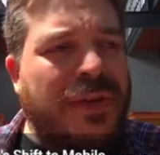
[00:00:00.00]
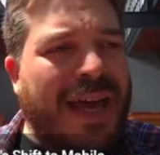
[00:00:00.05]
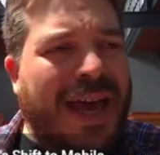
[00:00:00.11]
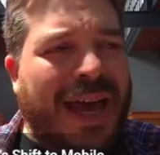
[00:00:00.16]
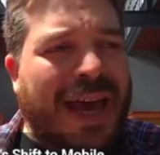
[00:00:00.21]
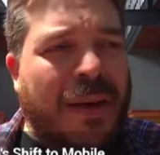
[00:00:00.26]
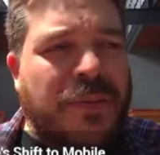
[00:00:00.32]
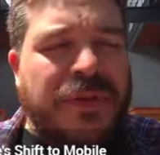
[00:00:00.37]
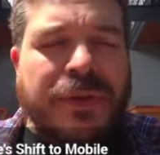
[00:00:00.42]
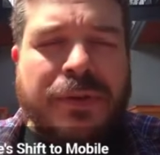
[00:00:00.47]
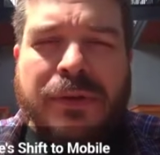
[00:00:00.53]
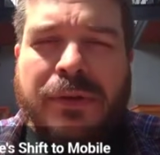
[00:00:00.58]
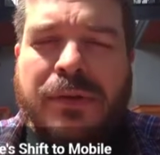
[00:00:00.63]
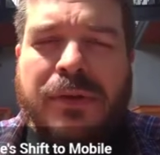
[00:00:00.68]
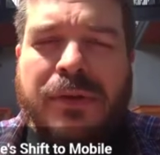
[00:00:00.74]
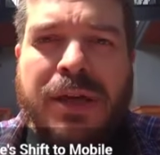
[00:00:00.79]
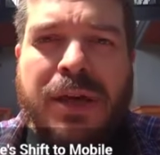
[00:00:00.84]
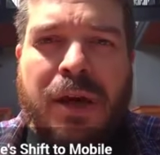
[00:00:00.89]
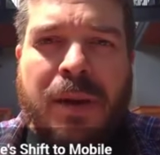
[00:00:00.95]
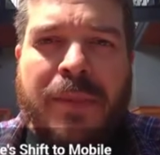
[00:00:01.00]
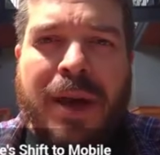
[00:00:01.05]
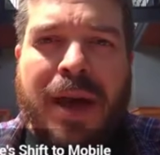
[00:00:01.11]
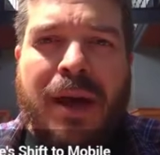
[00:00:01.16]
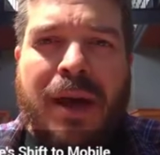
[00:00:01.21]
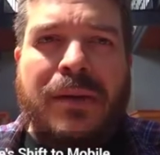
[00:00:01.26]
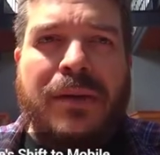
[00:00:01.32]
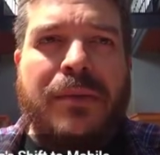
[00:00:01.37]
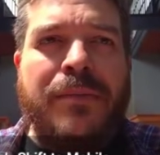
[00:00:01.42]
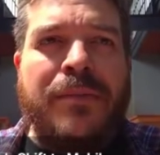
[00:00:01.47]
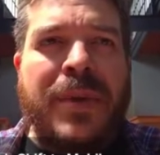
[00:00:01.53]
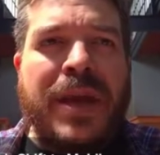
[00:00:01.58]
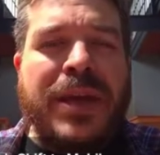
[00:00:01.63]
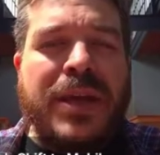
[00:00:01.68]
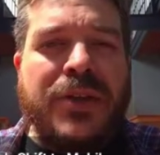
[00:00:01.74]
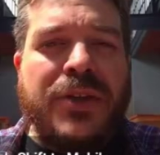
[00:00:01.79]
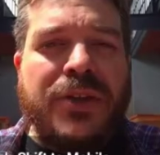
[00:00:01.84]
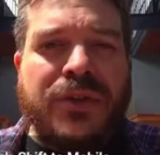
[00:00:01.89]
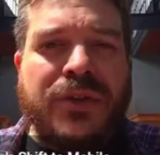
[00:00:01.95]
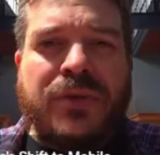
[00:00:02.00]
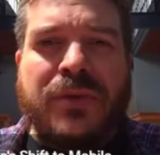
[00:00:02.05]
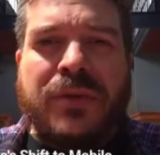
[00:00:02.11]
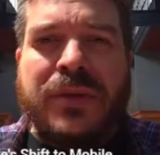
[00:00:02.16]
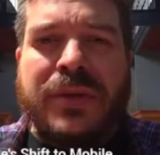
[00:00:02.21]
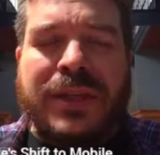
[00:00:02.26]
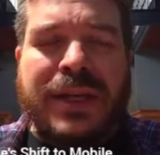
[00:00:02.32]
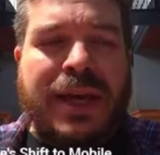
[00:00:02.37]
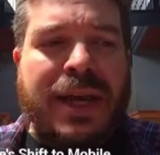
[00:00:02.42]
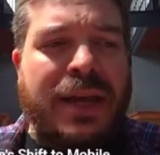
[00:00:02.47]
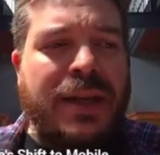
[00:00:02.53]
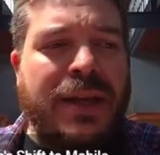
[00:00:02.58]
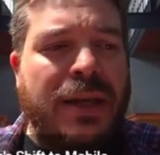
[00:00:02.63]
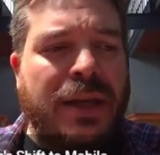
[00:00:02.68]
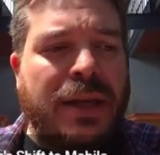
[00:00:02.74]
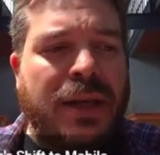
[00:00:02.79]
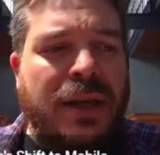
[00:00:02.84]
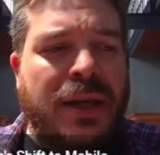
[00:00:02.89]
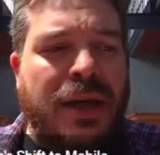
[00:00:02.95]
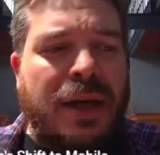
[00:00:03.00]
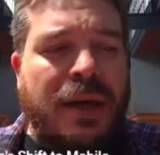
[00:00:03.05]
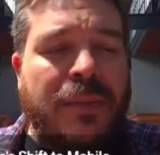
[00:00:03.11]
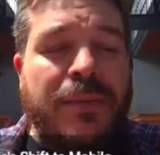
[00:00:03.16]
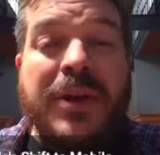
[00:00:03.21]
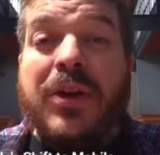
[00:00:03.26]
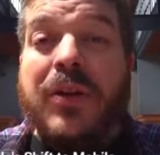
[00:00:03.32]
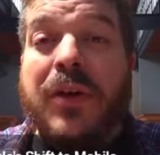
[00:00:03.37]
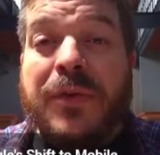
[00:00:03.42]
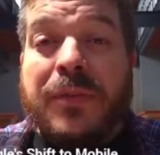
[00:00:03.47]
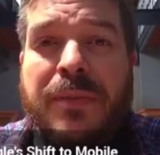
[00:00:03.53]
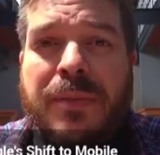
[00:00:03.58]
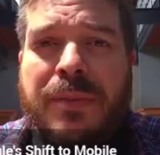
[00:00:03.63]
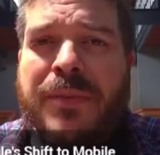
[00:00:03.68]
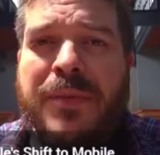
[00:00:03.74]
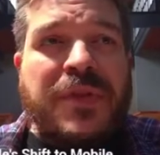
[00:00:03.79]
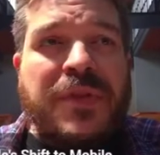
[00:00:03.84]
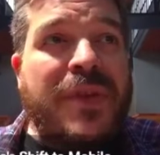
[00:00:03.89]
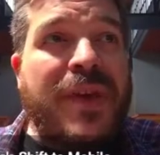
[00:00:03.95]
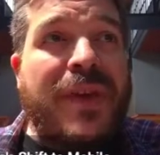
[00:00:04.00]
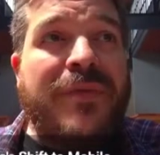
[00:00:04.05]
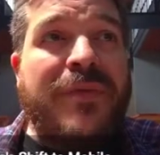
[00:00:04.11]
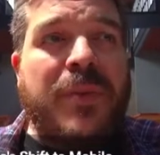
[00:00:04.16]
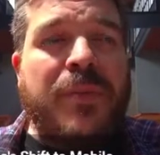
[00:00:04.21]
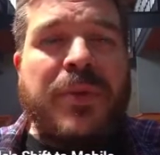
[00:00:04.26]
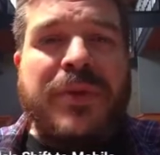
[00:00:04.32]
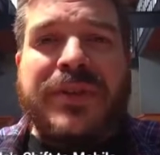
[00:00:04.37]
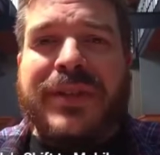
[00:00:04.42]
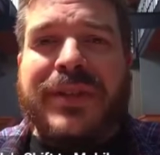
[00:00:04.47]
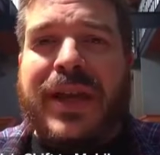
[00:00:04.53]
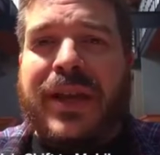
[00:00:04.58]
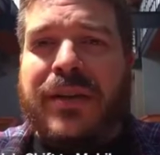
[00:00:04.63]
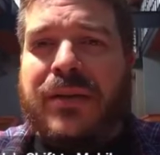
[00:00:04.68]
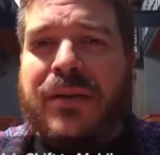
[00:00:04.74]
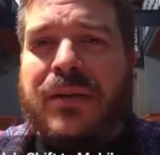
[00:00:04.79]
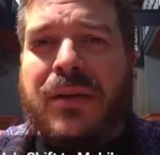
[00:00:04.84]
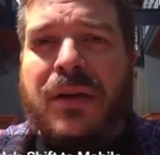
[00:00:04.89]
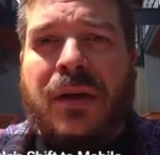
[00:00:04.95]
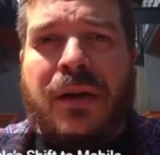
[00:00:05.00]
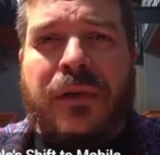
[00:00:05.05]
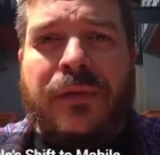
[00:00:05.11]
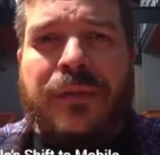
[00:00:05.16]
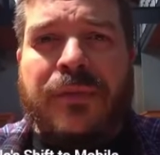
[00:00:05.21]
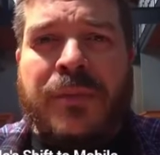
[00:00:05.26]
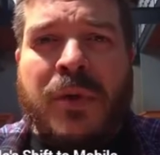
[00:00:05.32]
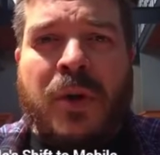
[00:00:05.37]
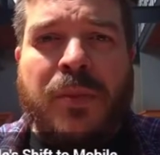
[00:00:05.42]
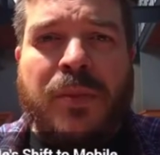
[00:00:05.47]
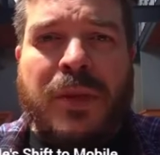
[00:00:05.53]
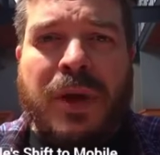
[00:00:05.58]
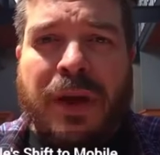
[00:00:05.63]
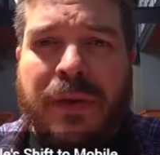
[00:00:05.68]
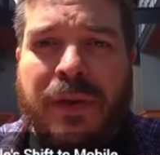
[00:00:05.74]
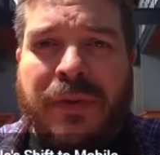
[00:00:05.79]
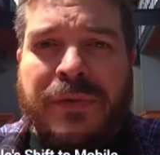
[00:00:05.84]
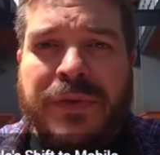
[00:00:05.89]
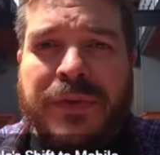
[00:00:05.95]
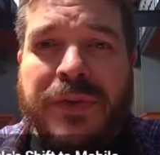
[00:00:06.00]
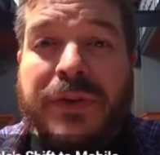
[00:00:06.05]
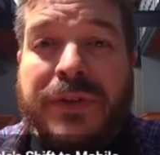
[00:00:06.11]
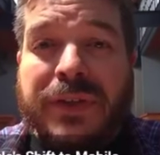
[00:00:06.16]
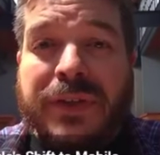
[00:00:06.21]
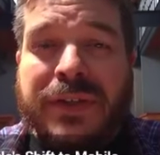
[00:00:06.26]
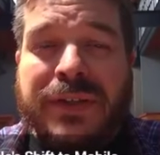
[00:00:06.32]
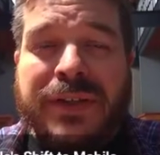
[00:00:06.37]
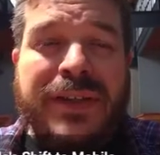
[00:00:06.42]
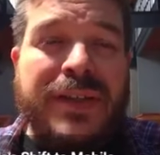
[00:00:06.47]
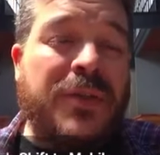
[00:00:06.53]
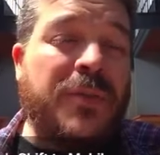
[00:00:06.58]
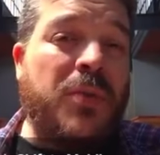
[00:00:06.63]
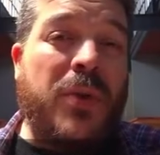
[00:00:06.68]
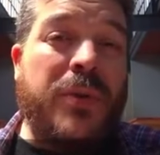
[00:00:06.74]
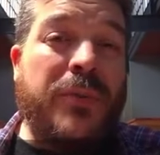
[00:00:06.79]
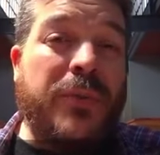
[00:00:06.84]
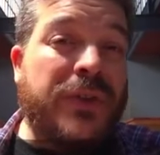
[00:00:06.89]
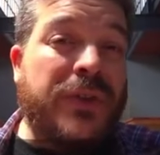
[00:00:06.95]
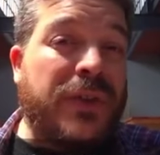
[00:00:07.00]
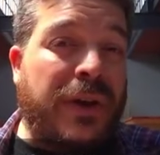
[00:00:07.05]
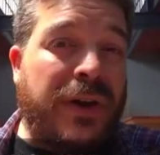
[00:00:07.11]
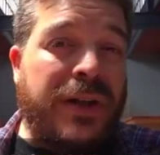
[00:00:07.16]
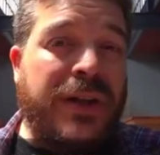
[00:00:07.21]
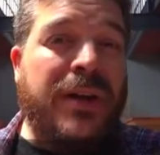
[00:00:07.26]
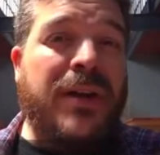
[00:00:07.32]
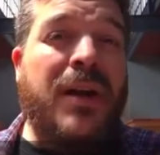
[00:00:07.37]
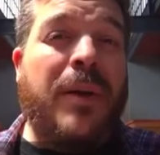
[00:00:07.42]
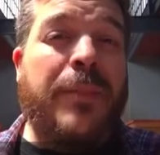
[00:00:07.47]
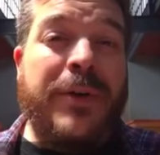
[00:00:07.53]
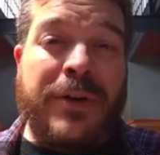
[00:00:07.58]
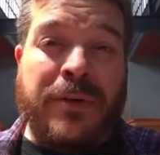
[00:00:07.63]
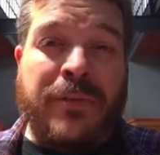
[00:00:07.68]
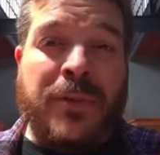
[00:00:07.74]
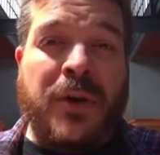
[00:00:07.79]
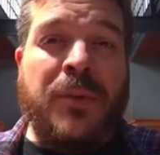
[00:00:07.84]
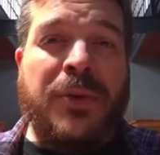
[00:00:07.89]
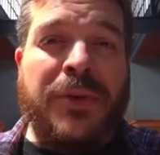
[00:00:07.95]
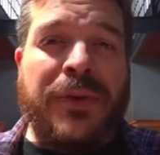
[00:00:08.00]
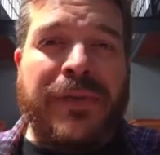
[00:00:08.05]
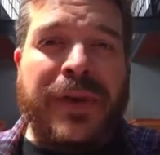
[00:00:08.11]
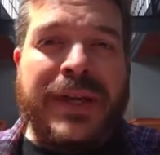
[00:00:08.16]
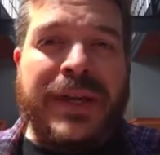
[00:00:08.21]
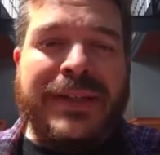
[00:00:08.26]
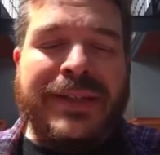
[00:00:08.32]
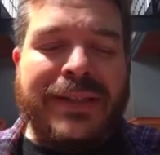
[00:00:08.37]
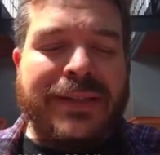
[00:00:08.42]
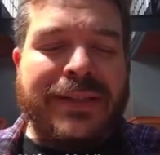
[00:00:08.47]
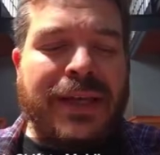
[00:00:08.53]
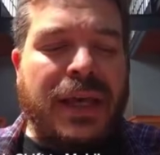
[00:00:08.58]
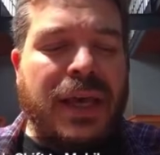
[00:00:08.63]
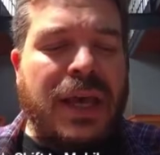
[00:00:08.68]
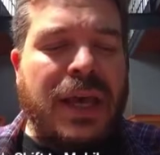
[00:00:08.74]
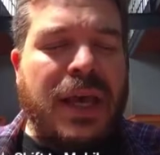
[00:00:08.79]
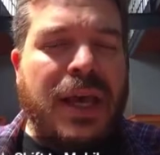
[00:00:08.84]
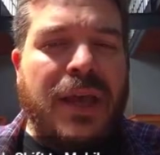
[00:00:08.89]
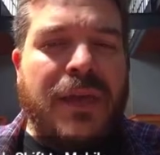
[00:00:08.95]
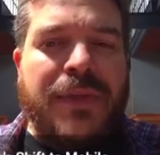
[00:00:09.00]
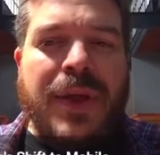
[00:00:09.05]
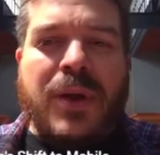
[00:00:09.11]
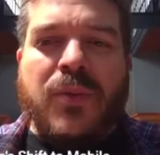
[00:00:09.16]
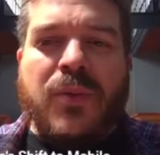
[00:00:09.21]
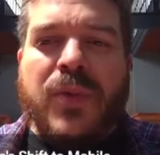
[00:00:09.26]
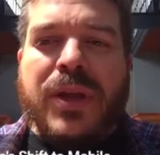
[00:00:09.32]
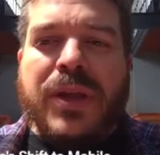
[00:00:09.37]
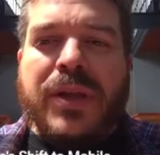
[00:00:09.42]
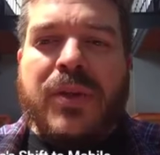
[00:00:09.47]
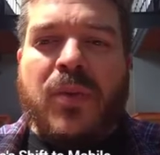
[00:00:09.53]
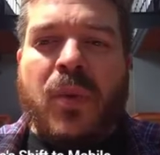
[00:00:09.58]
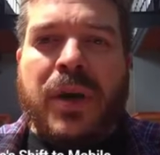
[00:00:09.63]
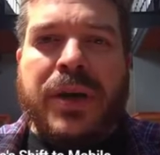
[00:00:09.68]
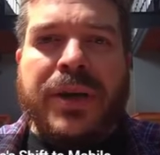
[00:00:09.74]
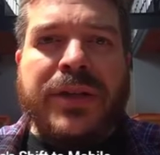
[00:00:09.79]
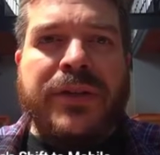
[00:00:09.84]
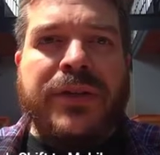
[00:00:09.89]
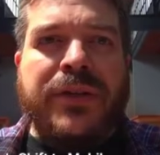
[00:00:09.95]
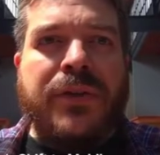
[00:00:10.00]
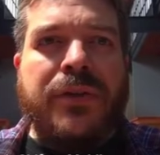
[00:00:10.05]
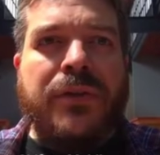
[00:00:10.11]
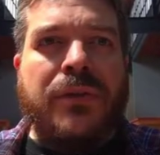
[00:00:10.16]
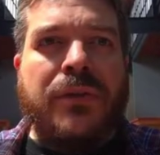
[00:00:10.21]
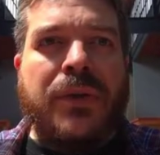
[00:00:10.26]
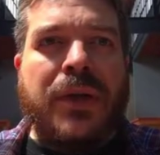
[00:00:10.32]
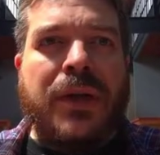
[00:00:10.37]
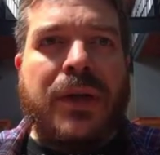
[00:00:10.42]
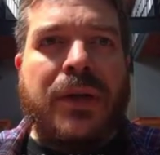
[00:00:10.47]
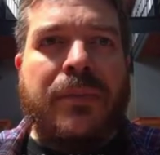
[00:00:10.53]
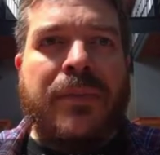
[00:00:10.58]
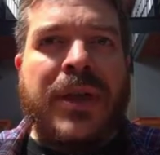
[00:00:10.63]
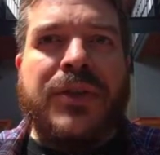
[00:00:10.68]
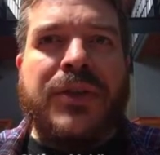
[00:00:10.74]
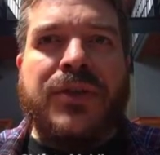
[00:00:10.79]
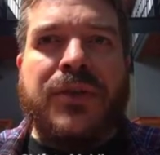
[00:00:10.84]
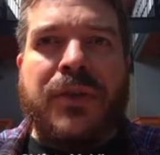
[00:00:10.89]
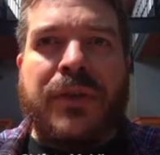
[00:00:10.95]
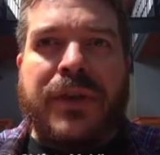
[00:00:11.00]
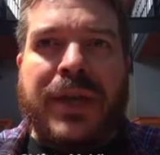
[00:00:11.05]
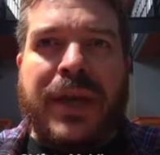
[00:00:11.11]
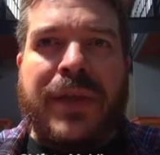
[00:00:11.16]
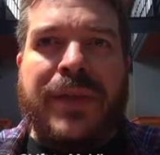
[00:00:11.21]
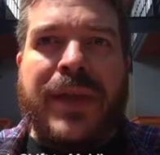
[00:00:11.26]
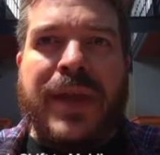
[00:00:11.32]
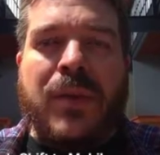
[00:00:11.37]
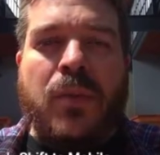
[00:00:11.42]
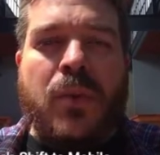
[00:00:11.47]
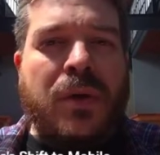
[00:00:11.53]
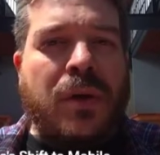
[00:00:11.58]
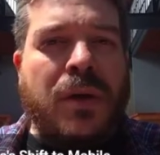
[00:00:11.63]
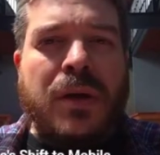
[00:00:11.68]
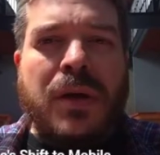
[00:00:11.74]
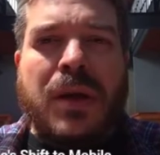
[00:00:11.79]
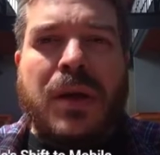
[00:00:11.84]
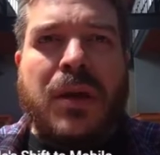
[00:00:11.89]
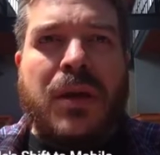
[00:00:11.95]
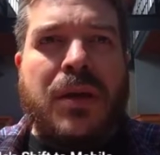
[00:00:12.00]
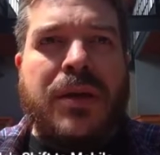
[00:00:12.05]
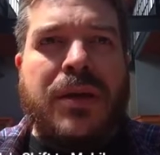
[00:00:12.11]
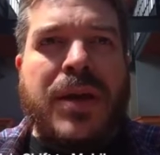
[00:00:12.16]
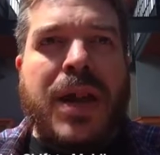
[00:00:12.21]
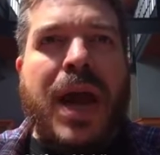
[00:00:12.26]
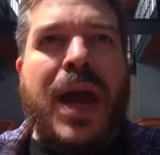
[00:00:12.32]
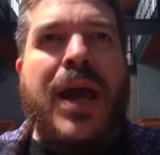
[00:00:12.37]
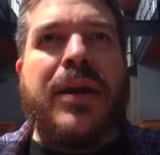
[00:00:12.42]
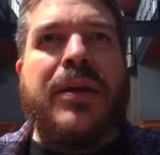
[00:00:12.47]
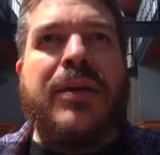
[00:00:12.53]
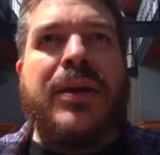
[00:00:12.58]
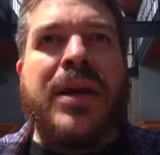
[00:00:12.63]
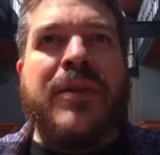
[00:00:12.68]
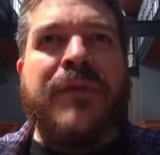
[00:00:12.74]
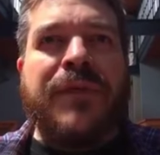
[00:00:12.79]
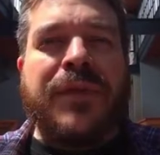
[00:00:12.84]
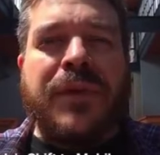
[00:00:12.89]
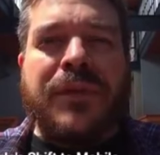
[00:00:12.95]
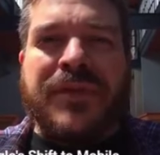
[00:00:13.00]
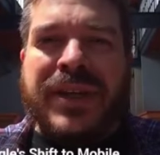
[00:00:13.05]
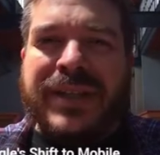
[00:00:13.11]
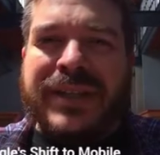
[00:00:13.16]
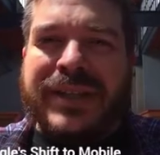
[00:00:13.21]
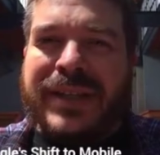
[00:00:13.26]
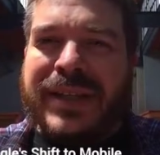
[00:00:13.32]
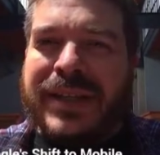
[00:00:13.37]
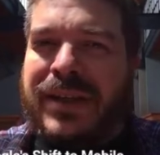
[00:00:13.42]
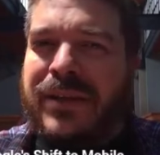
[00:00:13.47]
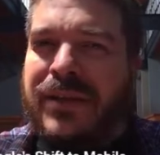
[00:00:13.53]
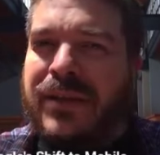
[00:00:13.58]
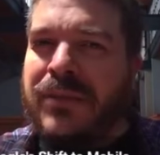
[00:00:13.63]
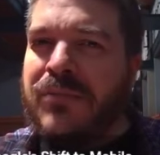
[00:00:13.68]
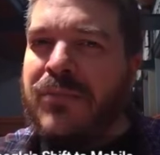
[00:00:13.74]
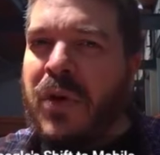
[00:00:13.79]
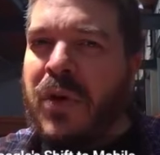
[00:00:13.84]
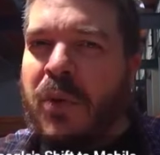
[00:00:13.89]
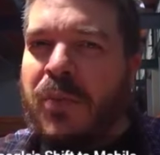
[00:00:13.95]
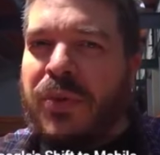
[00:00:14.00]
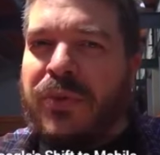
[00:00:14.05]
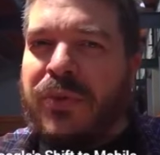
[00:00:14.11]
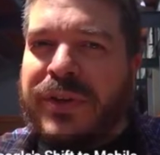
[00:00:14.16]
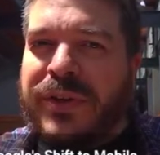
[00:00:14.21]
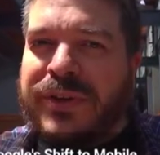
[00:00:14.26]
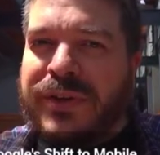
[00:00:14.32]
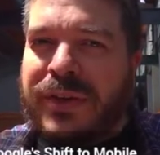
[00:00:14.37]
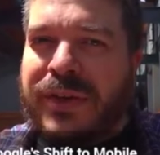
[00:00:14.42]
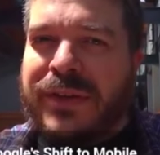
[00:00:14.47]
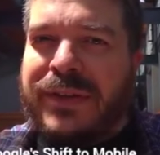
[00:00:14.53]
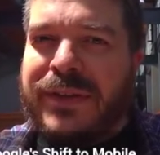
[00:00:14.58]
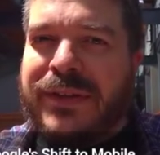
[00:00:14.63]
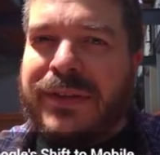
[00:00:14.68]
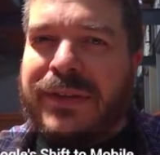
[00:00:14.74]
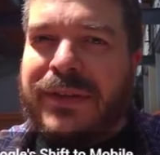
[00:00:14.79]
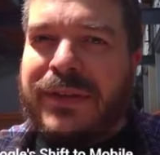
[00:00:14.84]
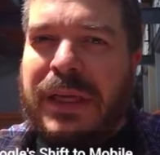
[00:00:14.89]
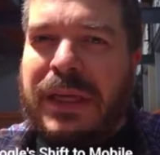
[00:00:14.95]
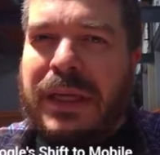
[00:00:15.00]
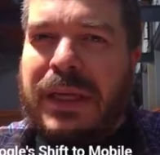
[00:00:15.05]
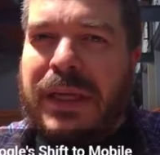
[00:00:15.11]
absolutely about making sure that because 70% of searches at this point were starting to come in on mobile devices, they really wanted to make sure that they were not influencing the mobile results